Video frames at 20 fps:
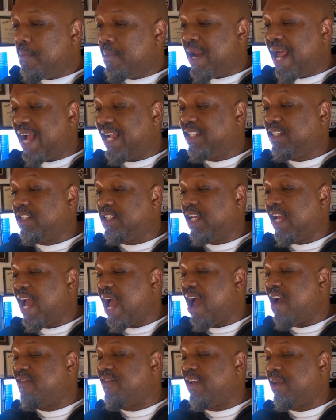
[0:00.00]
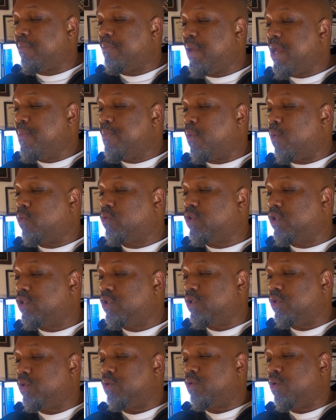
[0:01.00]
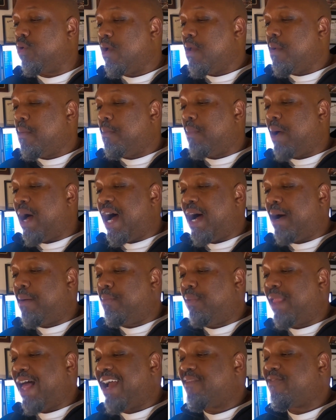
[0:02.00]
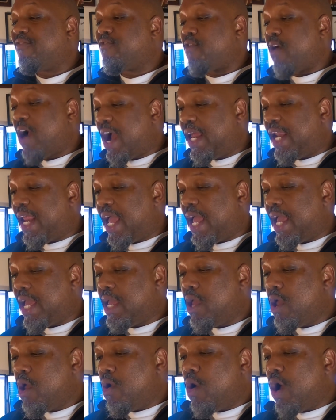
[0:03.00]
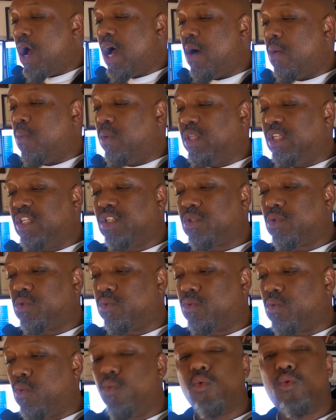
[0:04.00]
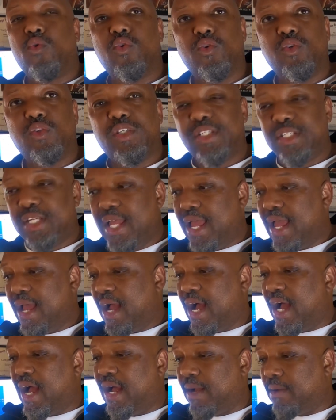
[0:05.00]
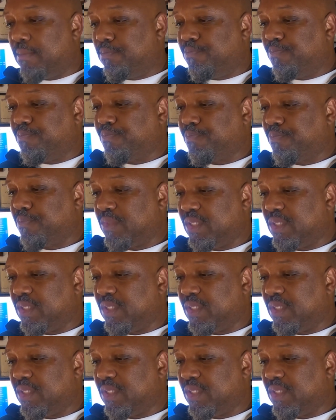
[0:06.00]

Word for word: but actually having people to do uh, Black Friday uh, when the stores um,